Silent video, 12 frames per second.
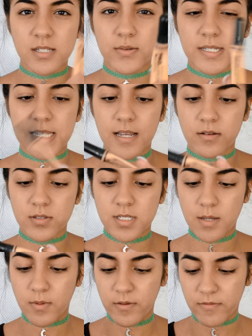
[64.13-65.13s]
squeeze out
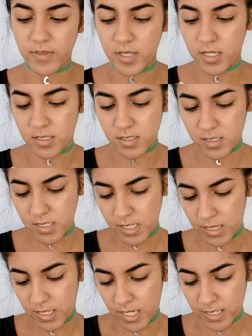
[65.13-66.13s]
some of this
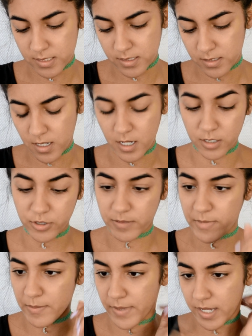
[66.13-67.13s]

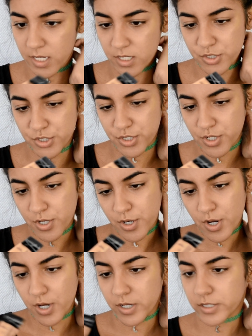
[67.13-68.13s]
creamy beige
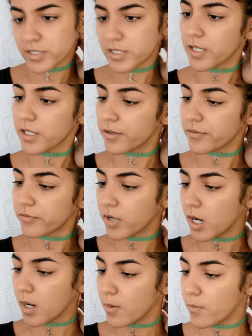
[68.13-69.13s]
concealer
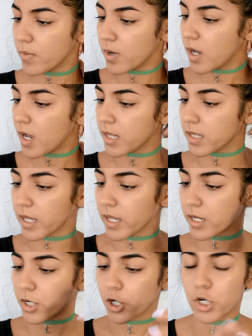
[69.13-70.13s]
from LA
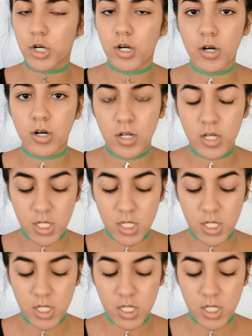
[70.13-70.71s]
Girl.